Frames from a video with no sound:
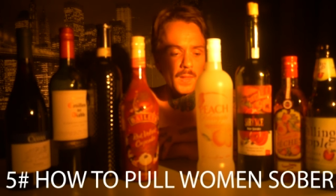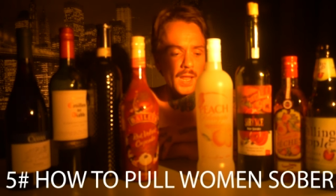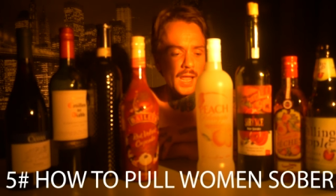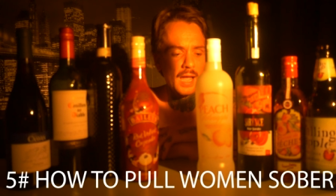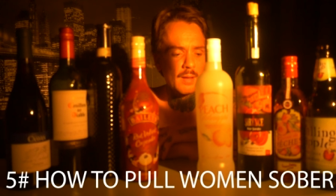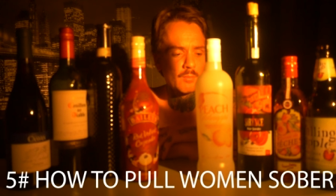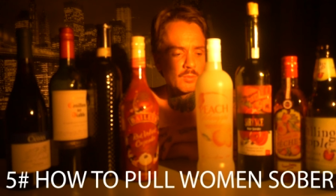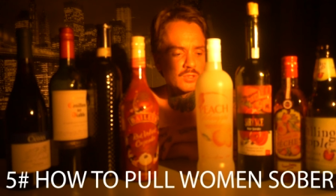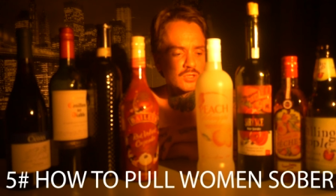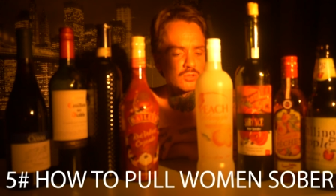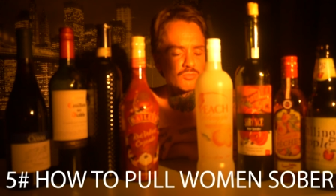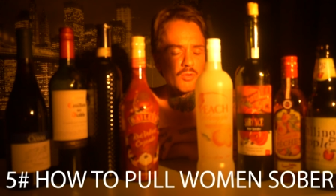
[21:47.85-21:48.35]

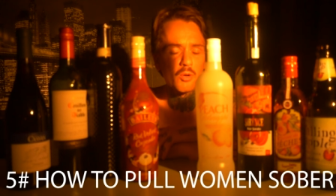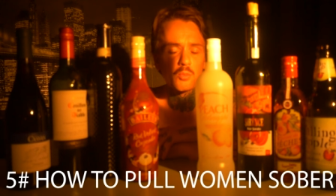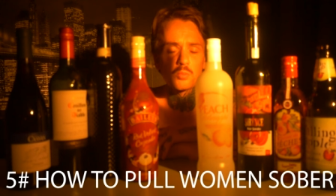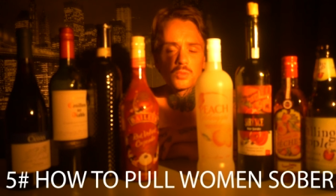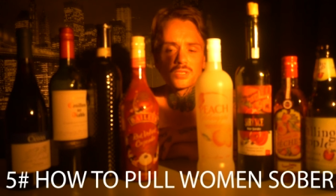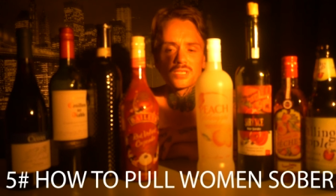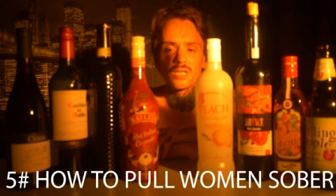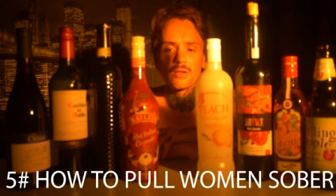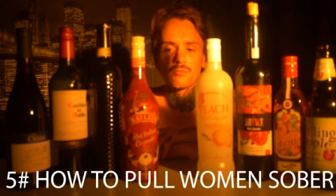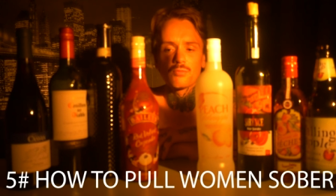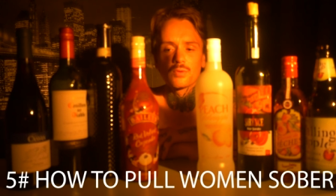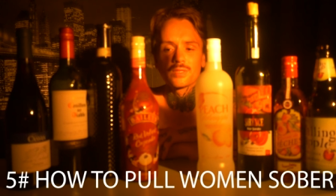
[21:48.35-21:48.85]
Am I surrounding
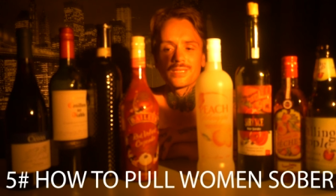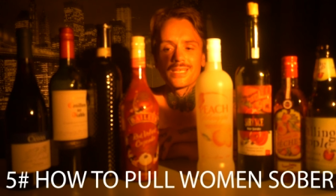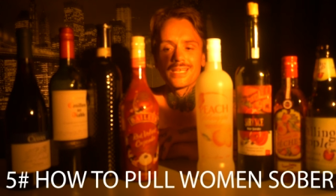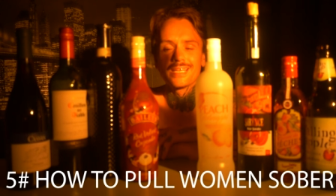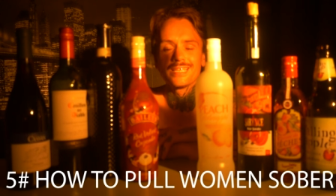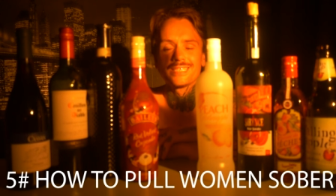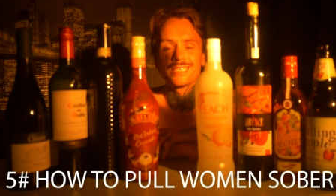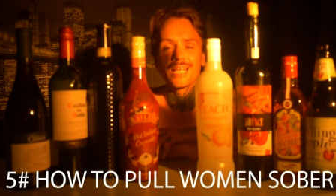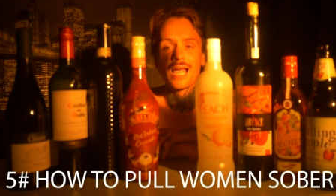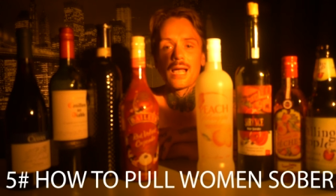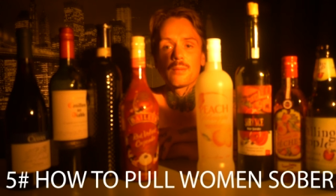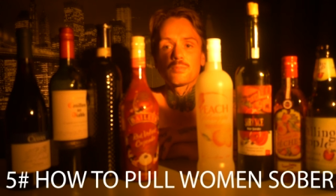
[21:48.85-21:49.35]
myself with
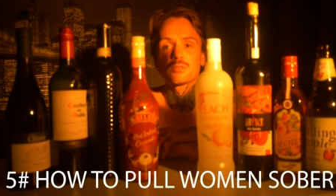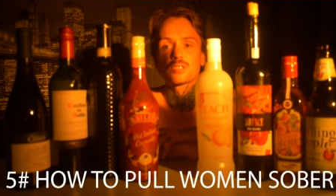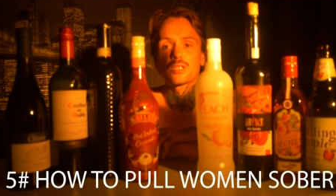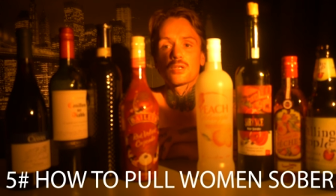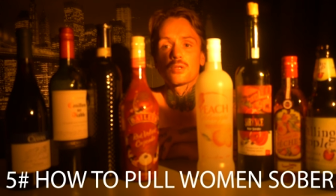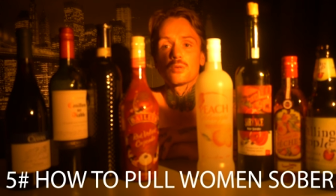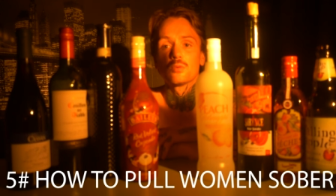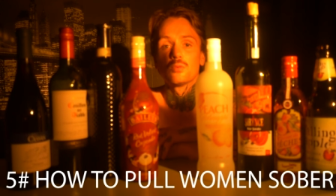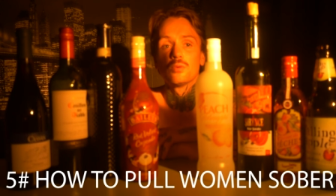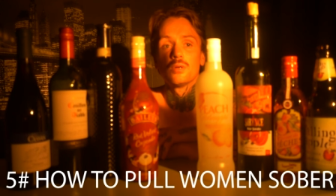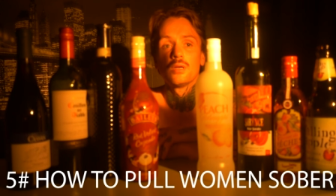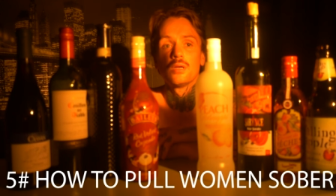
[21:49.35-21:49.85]
these
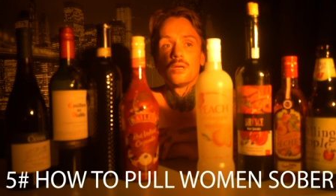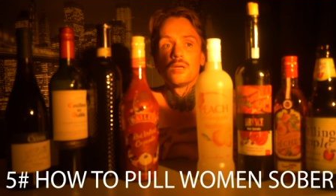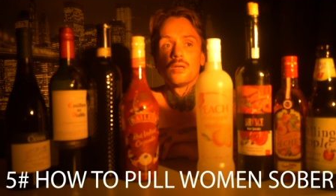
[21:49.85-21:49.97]
absolute,